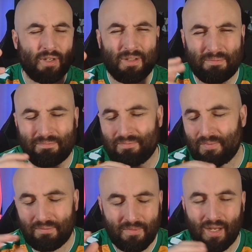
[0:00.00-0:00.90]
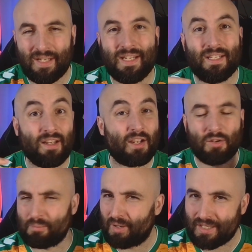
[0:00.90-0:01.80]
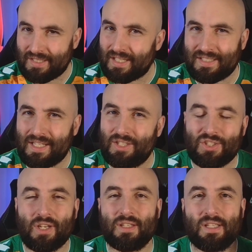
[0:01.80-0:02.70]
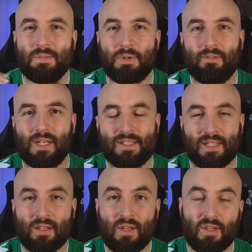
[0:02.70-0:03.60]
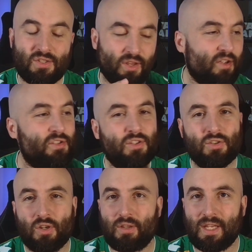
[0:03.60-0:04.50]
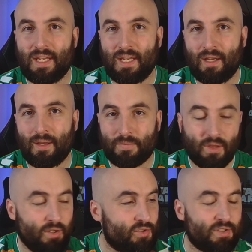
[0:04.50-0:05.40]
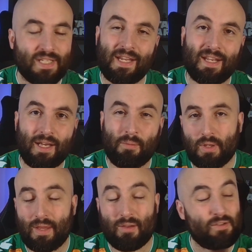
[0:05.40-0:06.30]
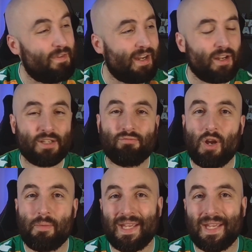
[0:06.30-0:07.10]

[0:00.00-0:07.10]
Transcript: and I couldn't buy 16 shirts. Let's be realistic. So those took those got taken out. There's a very nice Roma